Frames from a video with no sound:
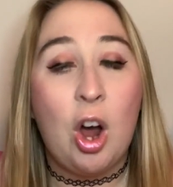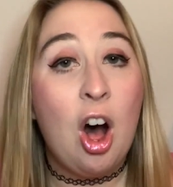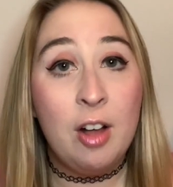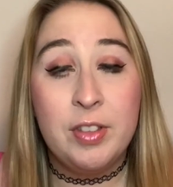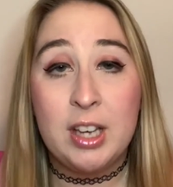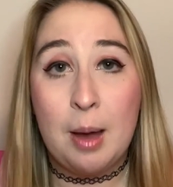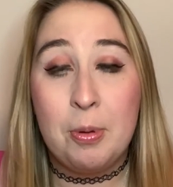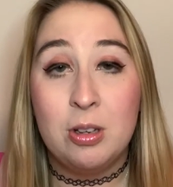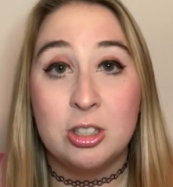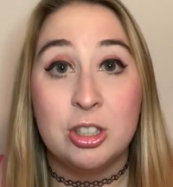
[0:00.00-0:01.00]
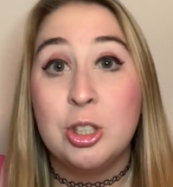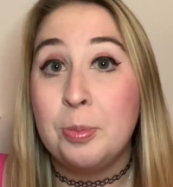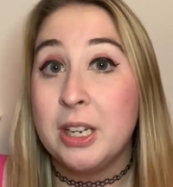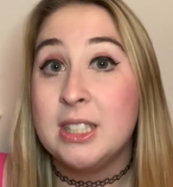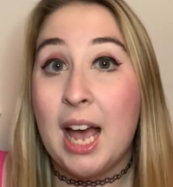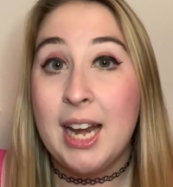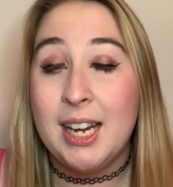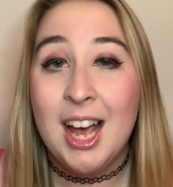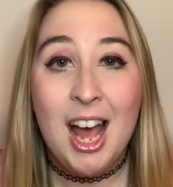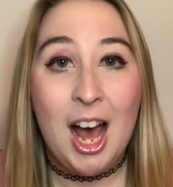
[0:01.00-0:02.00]
all of the couples are super
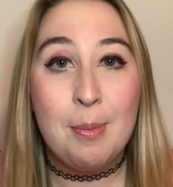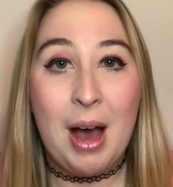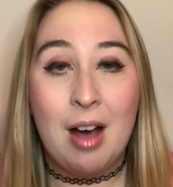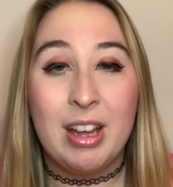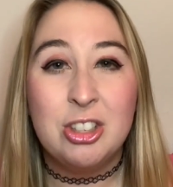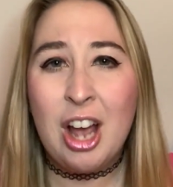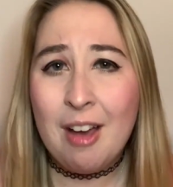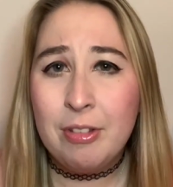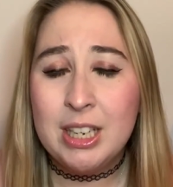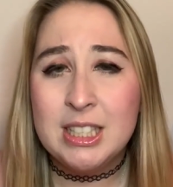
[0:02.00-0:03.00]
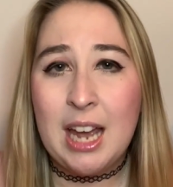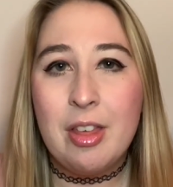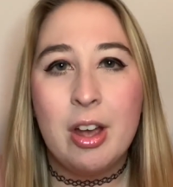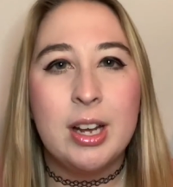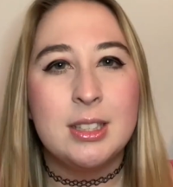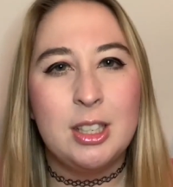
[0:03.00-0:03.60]
excited about like traveling together because,